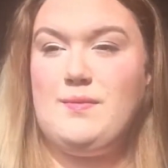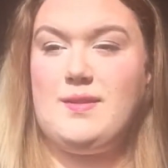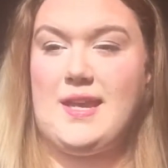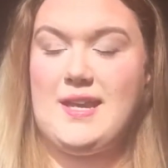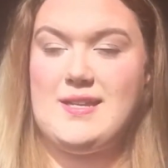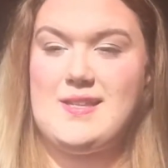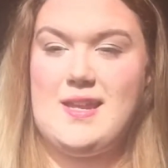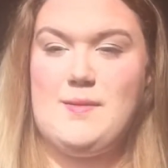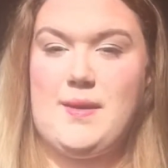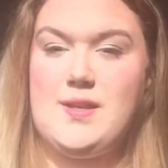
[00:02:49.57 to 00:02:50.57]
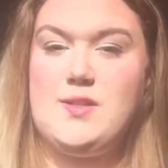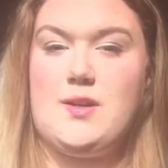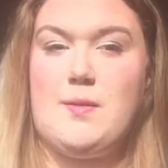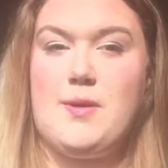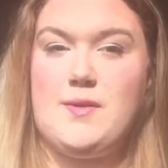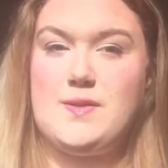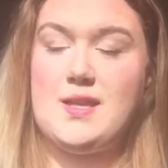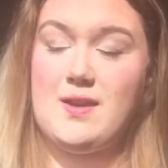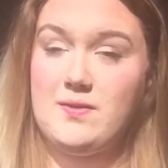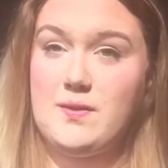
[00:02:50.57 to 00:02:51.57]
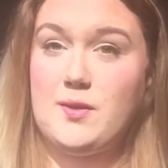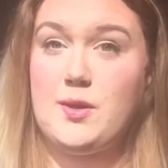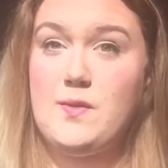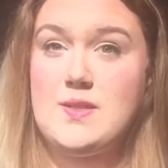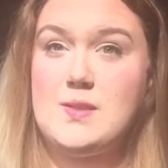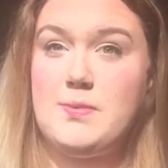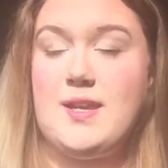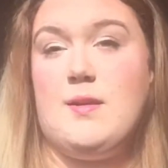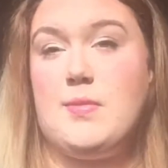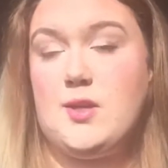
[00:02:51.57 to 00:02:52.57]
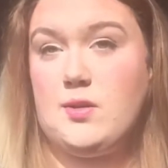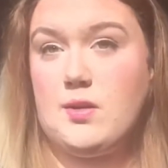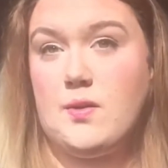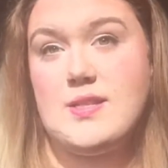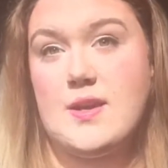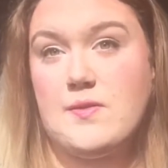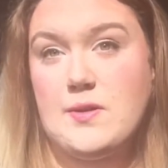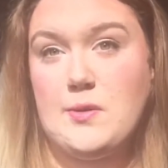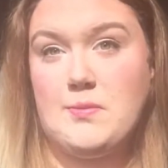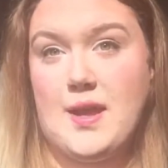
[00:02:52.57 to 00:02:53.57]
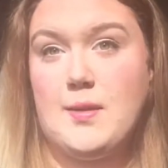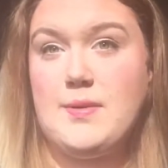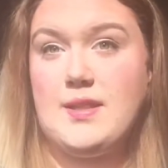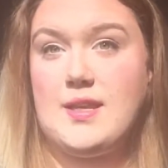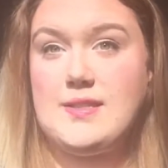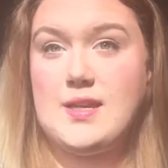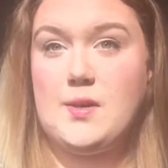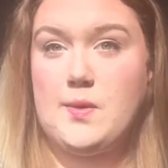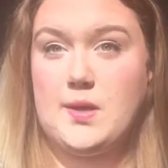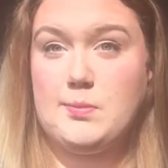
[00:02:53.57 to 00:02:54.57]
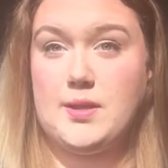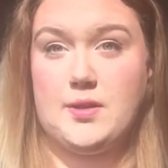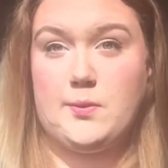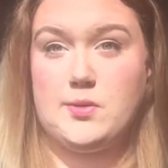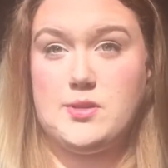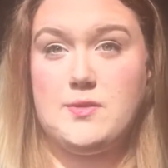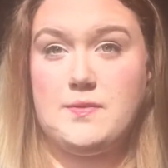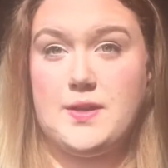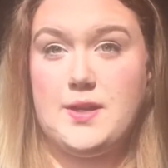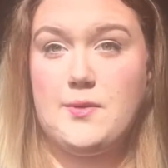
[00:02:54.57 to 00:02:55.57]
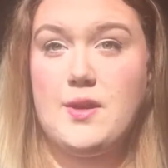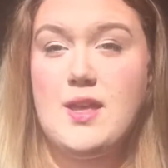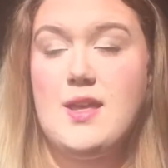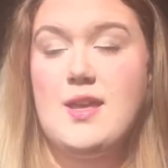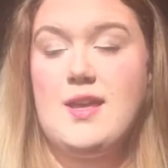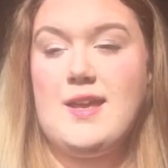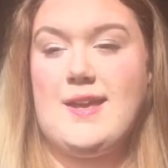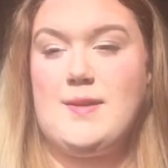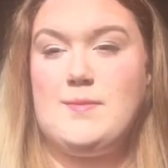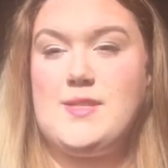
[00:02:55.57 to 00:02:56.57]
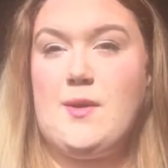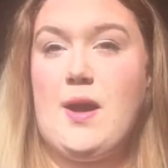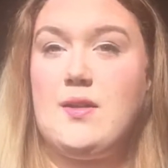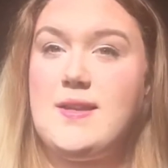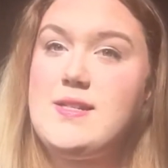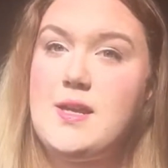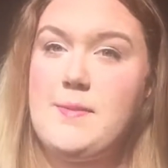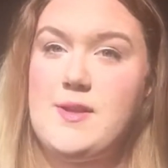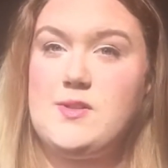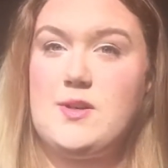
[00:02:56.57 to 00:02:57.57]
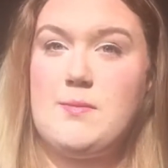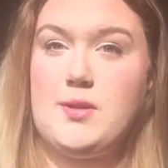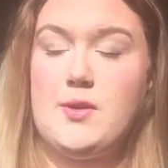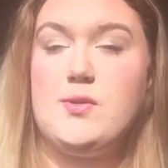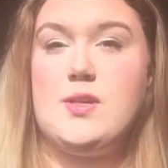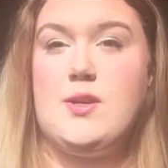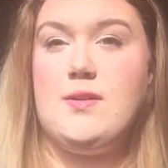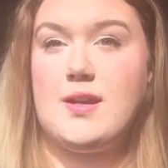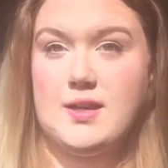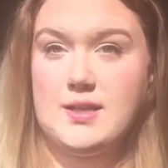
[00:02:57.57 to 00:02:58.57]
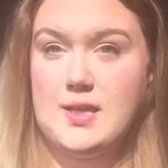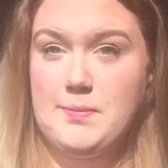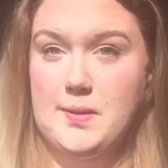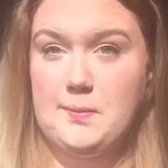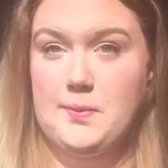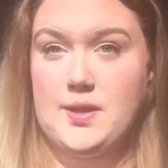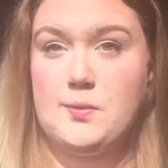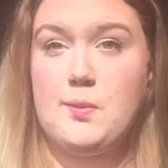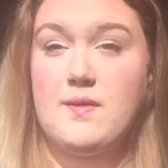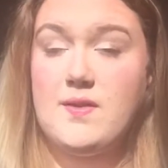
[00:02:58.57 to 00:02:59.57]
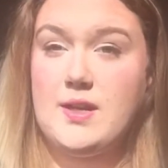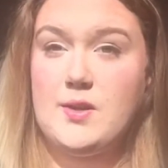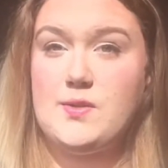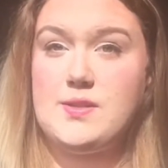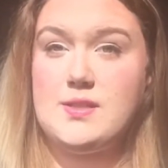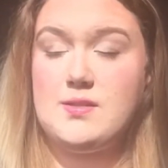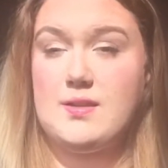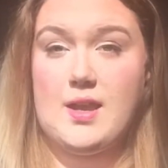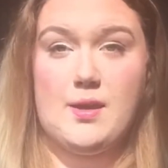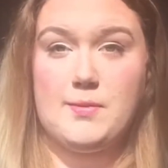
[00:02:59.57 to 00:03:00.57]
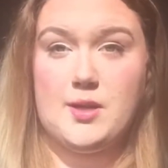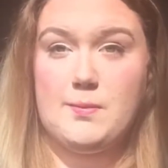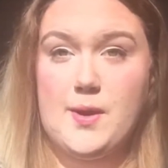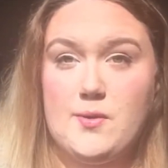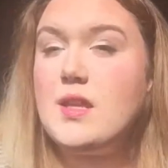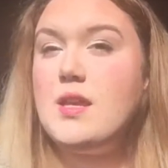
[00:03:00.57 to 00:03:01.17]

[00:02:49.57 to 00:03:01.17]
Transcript: Like I said in my Instagram post, life never goes as planned, but you can always have a roadmap, and that's kind of what your planner will do for you. So I'll link down my Instagram below so you can kind of keep up with what videos that I'm going to post.